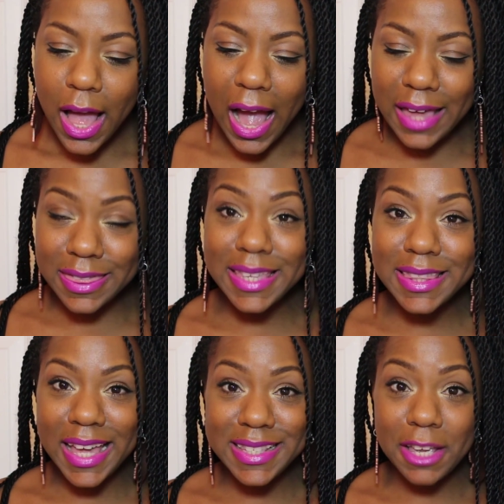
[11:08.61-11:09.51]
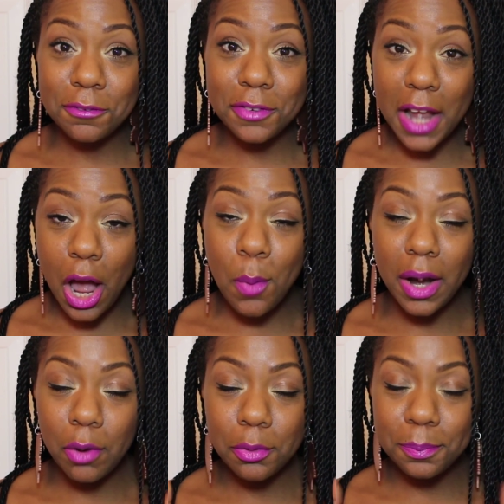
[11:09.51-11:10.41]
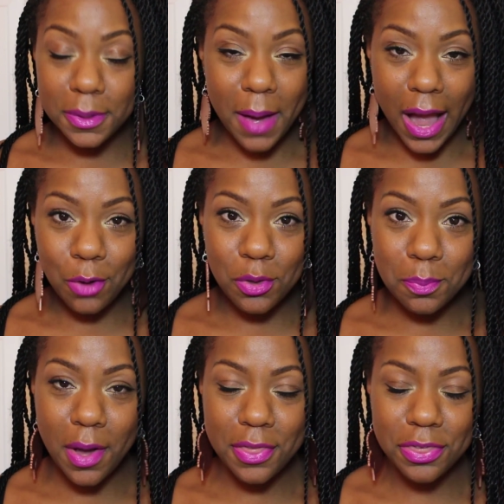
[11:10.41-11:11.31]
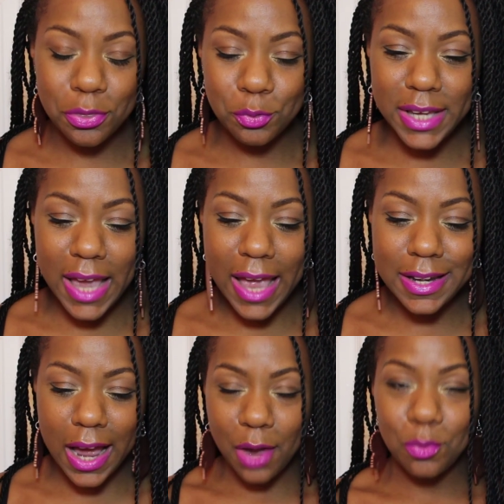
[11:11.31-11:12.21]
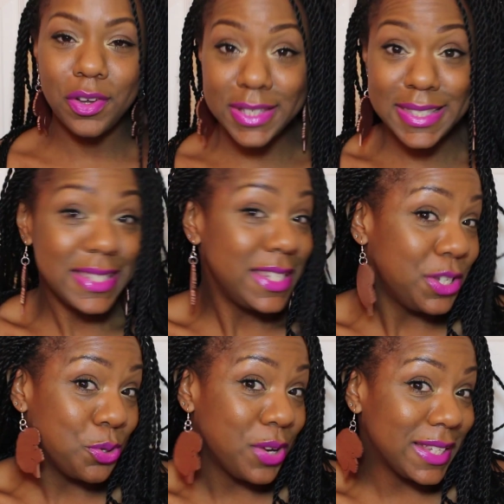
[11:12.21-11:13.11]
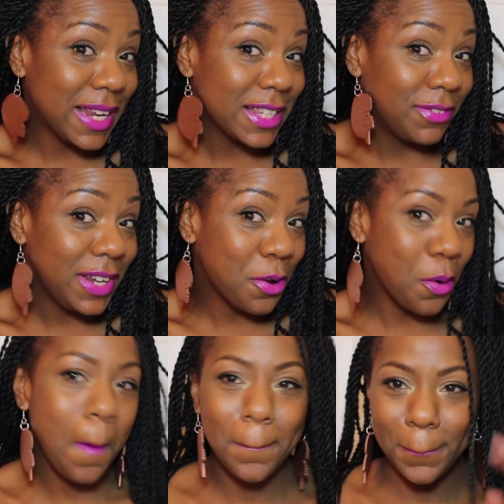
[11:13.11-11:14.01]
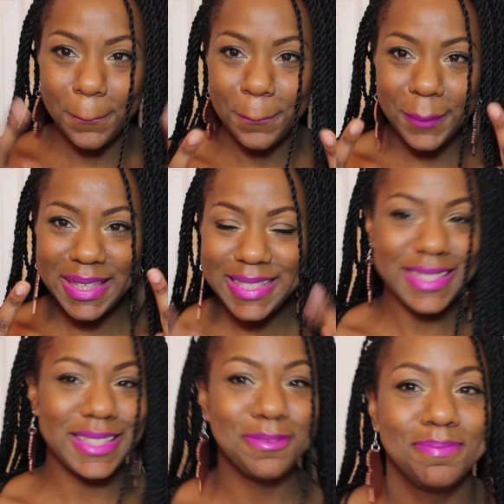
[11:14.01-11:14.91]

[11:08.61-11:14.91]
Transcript: I think that's it for now, but I will be back with month 3 and I will see you in the next video. Peace.